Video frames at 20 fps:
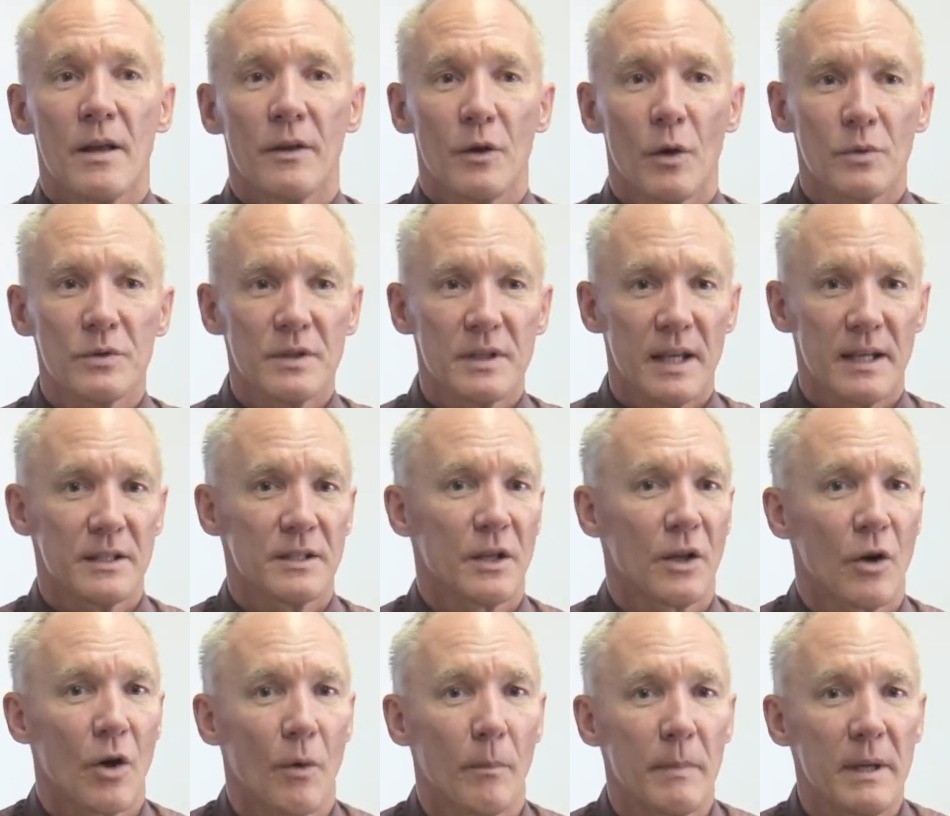those things
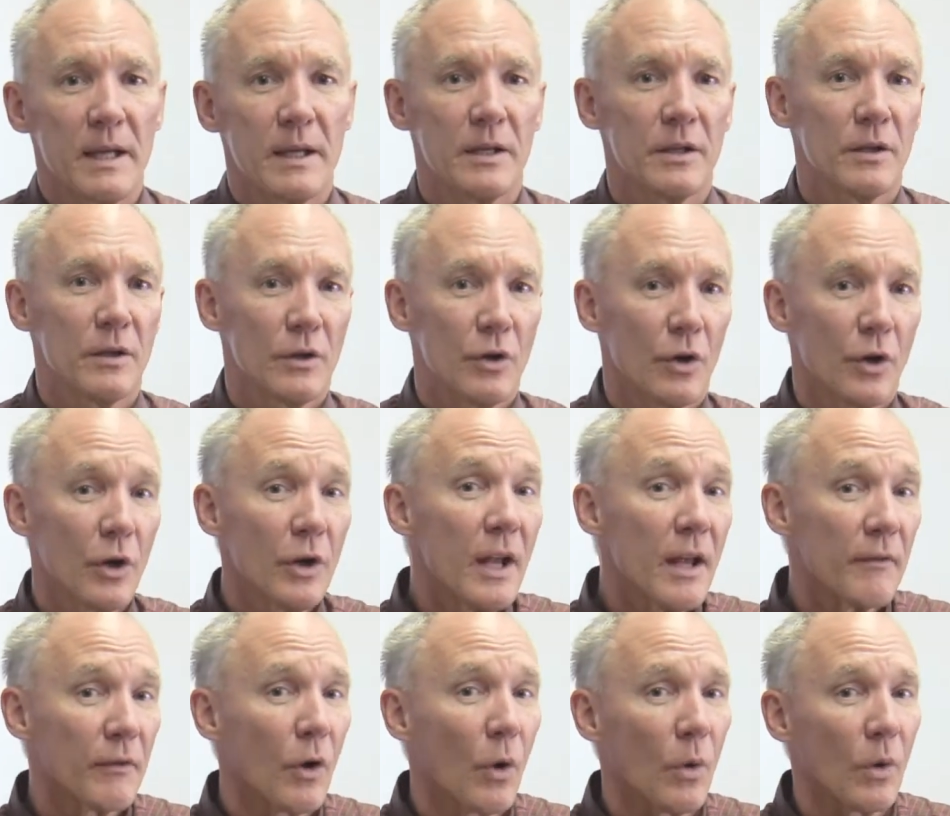could all mean you could
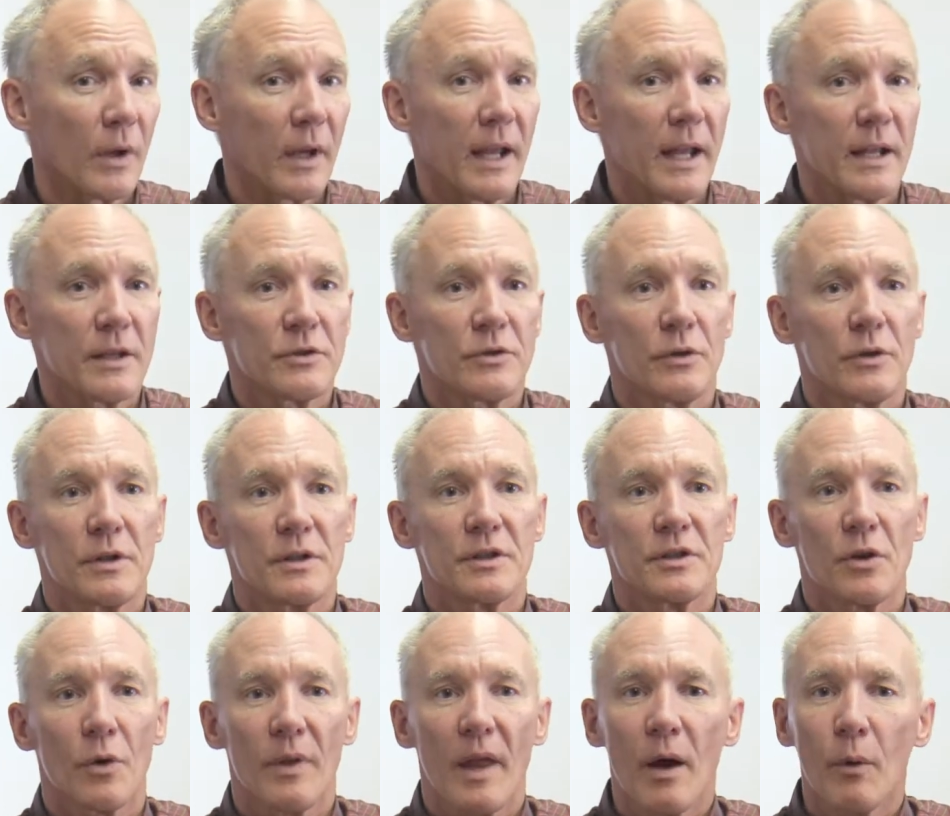have colon cancer, and
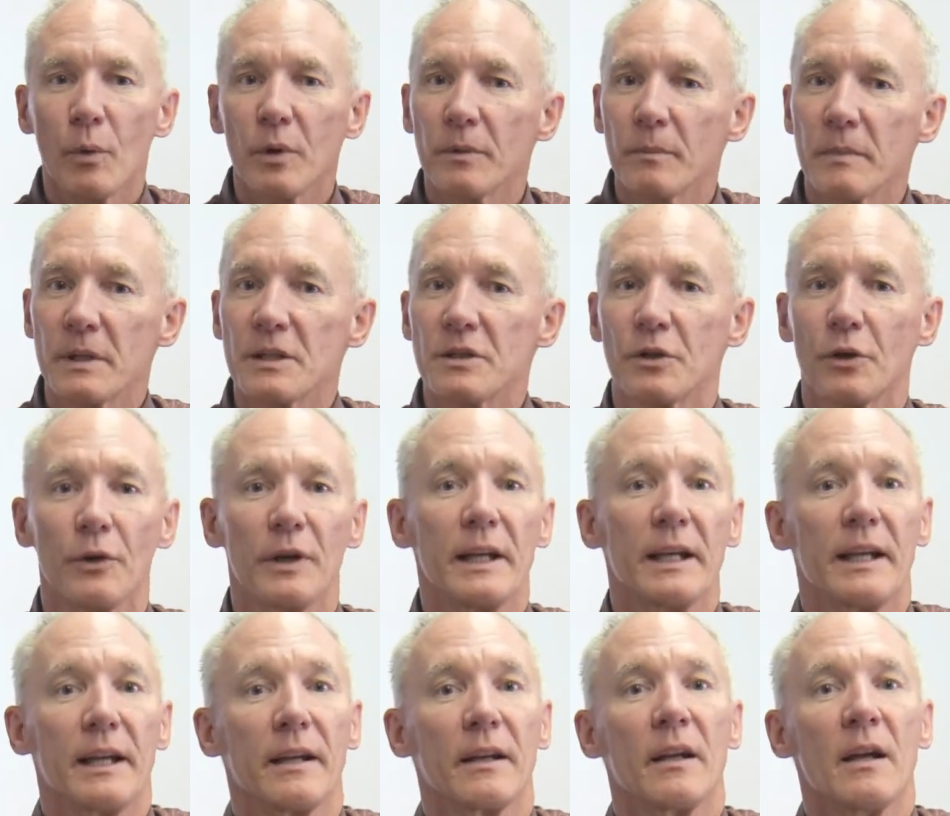so that wouldn't be
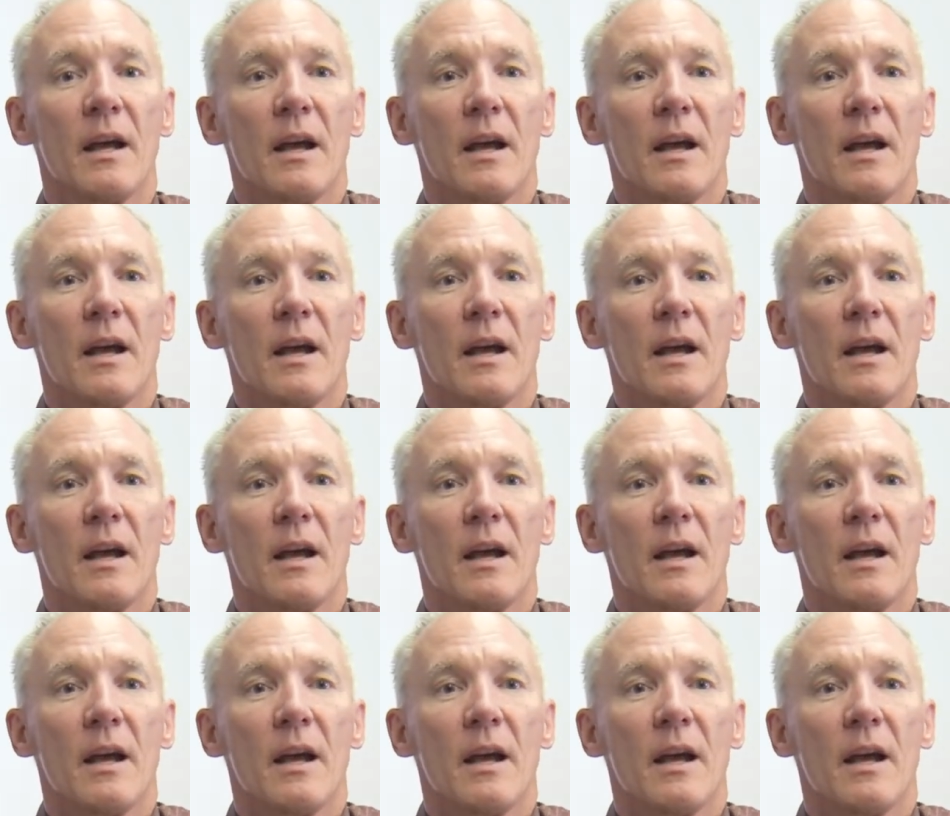screening.